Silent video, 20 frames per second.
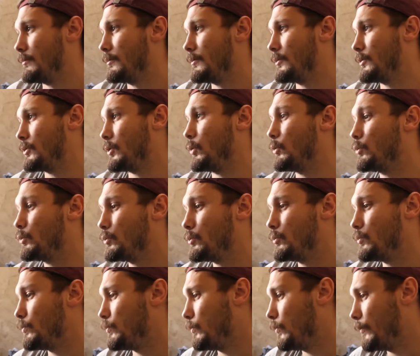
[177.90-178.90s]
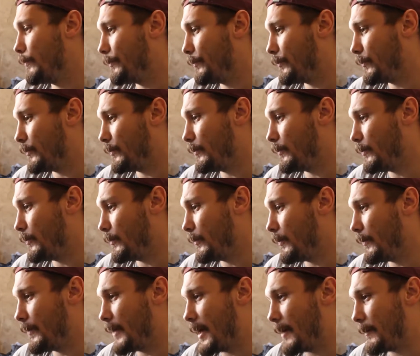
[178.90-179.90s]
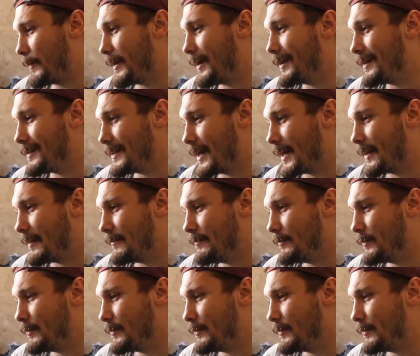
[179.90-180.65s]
So that being said,